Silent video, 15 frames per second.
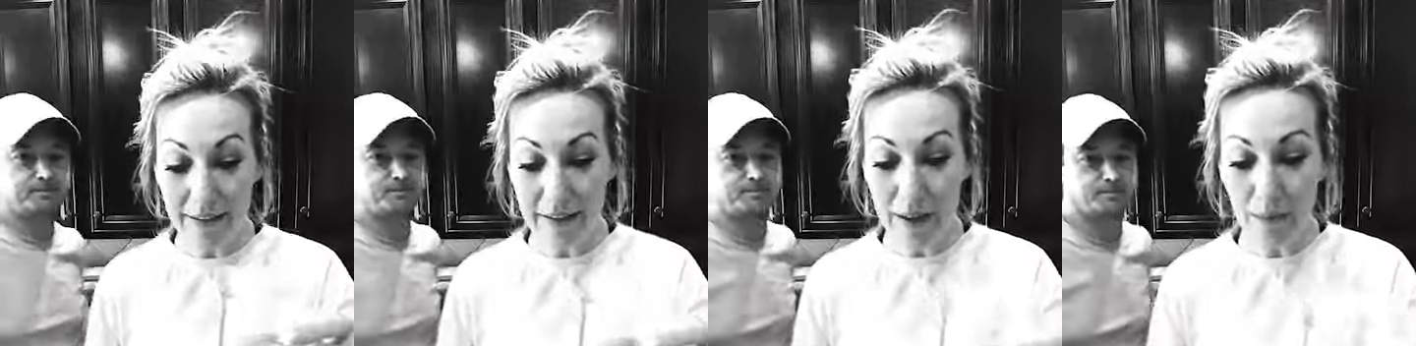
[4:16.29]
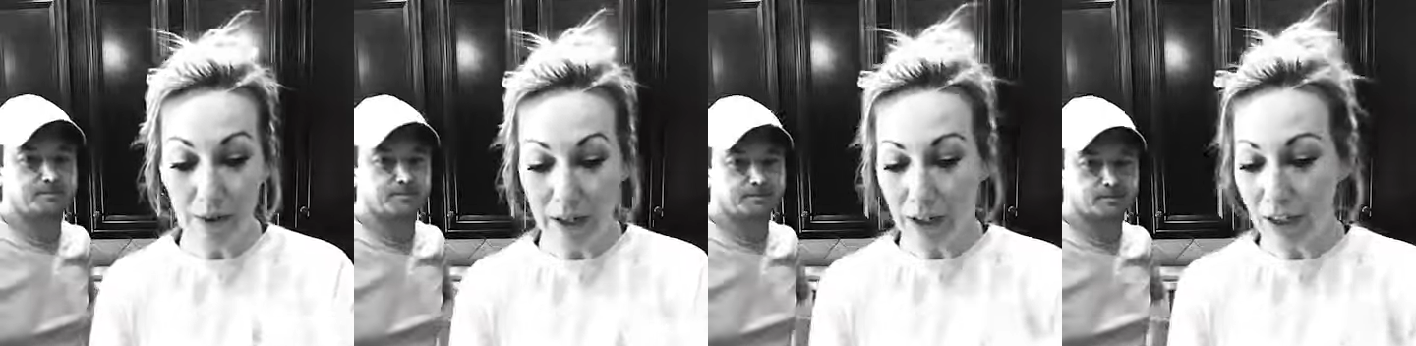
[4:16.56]
Speaker 1: And
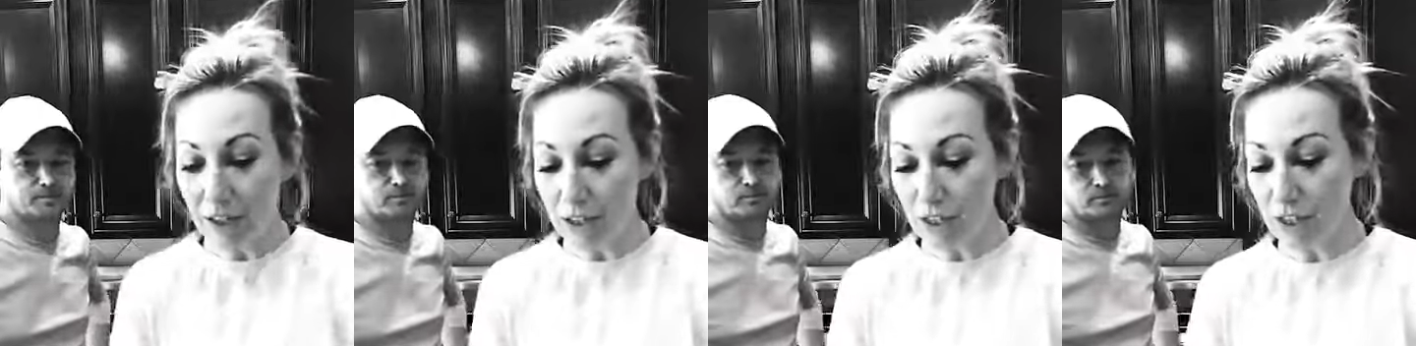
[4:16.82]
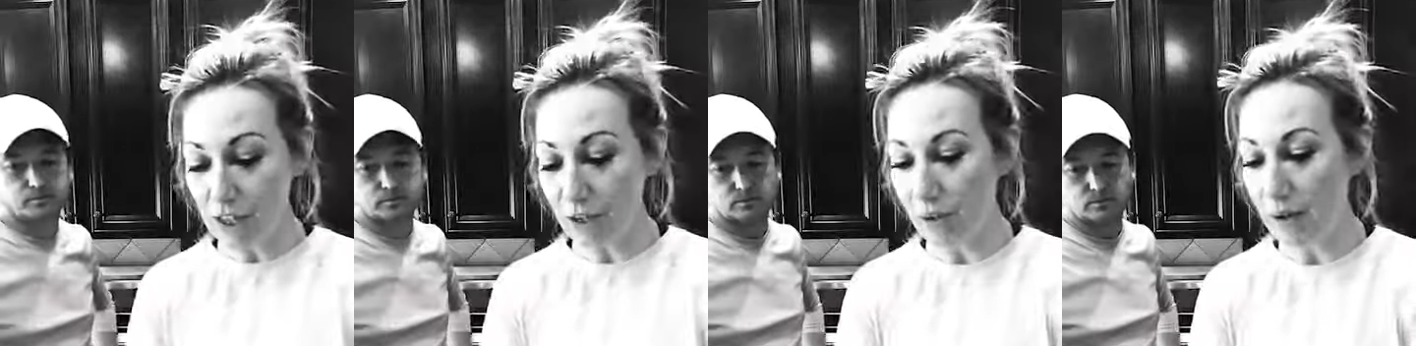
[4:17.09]
then what you're gonna
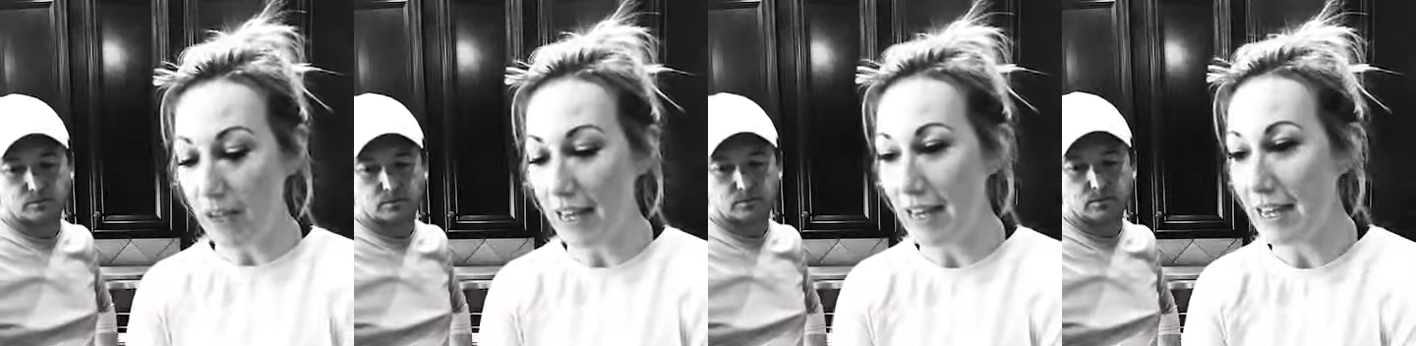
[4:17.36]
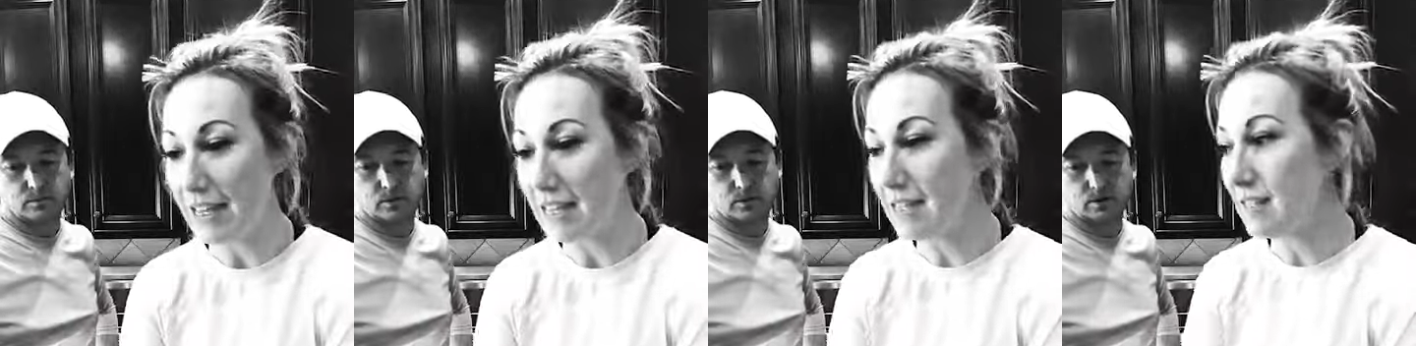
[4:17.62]
do
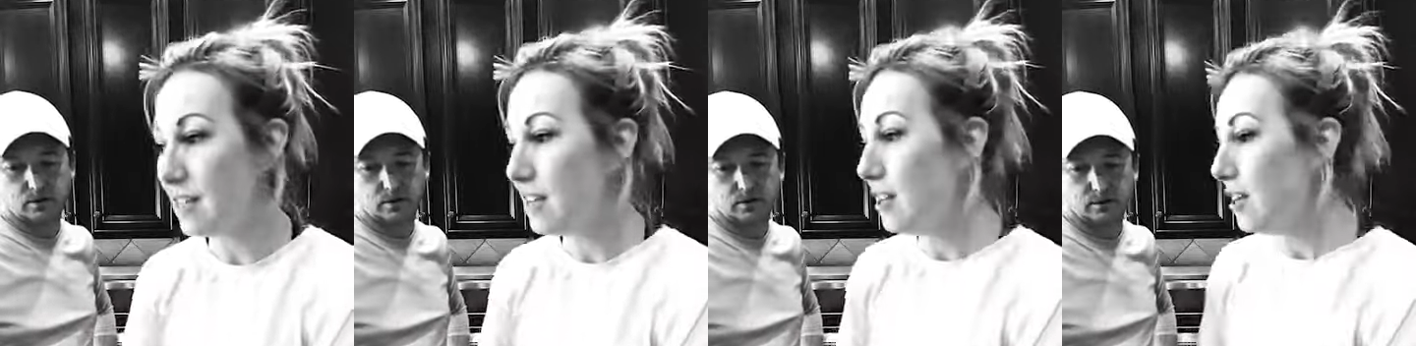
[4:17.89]
is,